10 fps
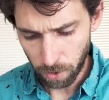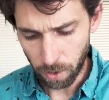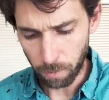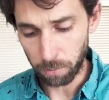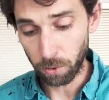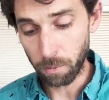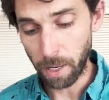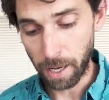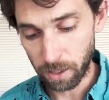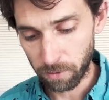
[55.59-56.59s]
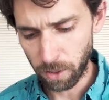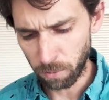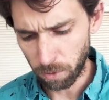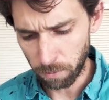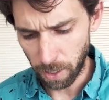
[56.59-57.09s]
that phthalo
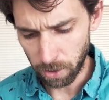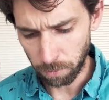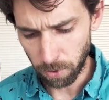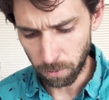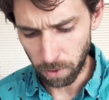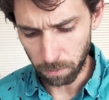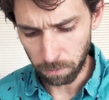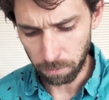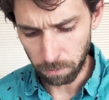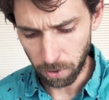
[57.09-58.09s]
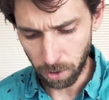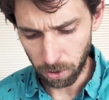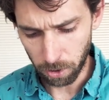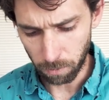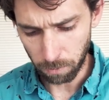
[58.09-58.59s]
blue packs a pretty big
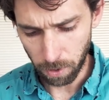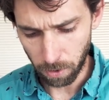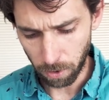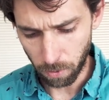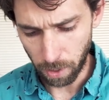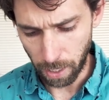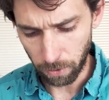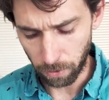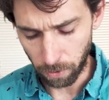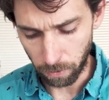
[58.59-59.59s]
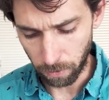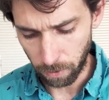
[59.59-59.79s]
punch compared to quinacridone,